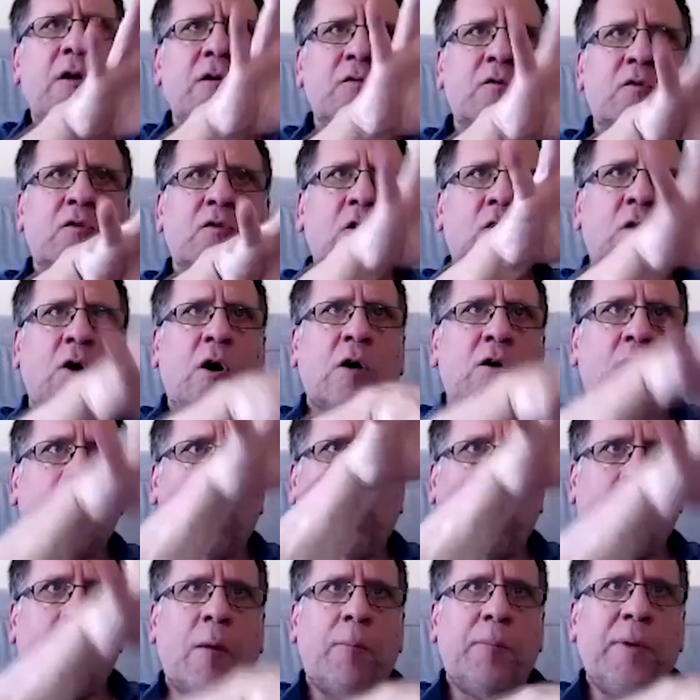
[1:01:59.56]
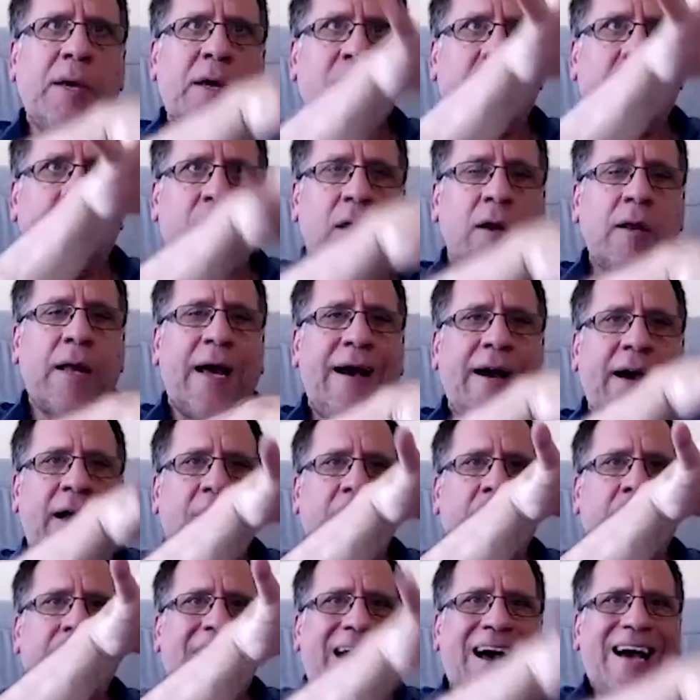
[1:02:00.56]
to go, uh, go, a bit on
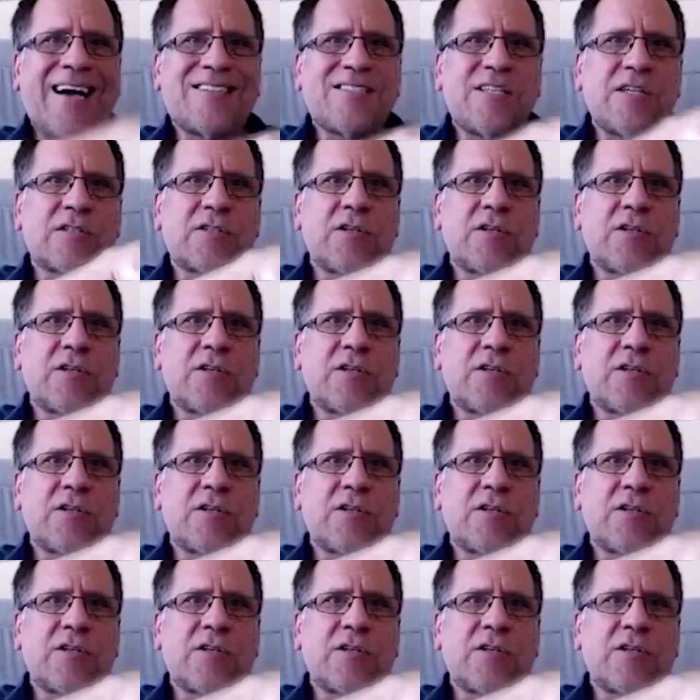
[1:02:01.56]
access